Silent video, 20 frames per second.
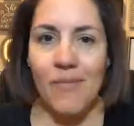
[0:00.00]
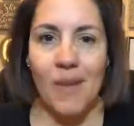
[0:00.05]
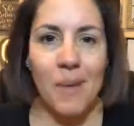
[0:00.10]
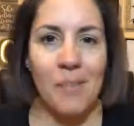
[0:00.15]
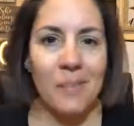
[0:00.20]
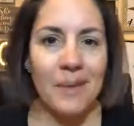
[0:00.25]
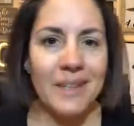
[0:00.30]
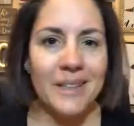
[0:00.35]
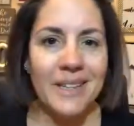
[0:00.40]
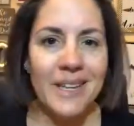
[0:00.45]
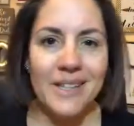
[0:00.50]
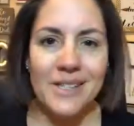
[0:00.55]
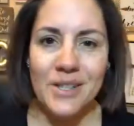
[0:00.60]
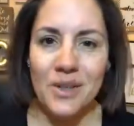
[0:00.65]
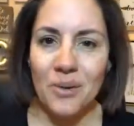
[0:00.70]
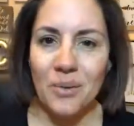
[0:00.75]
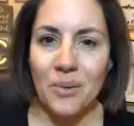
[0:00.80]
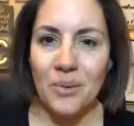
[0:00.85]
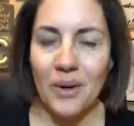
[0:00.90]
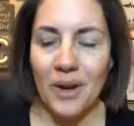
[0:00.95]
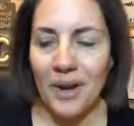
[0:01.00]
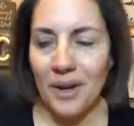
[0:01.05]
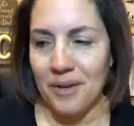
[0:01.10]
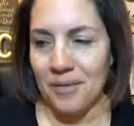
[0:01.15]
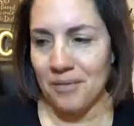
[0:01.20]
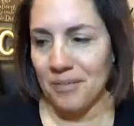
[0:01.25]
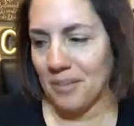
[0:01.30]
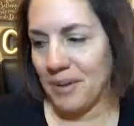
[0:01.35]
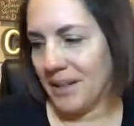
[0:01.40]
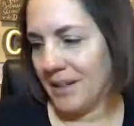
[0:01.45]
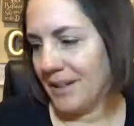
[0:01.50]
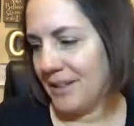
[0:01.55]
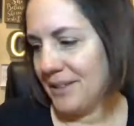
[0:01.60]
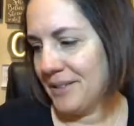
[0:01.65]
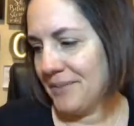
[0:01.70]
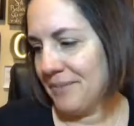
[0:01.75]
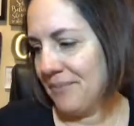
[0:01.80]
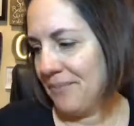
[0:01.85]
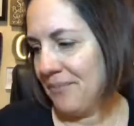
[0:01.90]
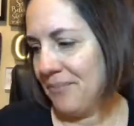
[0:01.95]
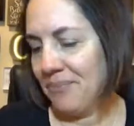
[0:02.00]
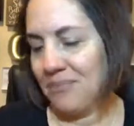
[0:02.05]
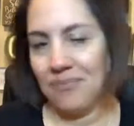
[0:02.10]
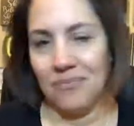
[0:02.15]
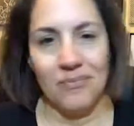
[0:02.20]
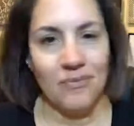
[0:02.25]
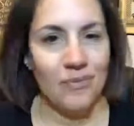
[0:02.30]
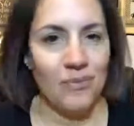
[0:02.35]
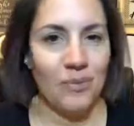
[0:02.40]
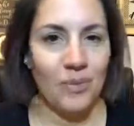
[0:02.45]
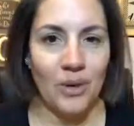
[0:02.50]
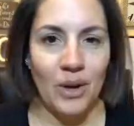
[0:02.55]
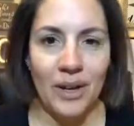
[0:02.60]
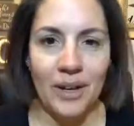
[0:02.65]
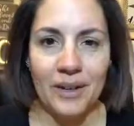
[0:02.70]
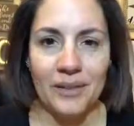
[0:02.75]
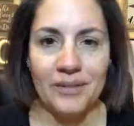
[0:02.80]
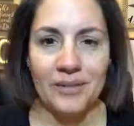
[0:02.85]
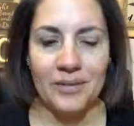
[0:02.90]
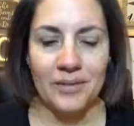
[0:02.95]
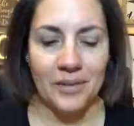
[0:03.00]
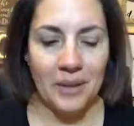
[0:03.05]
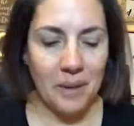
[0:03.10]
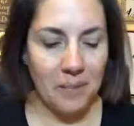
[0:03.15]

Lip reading: Mondays are rough, man. Rough.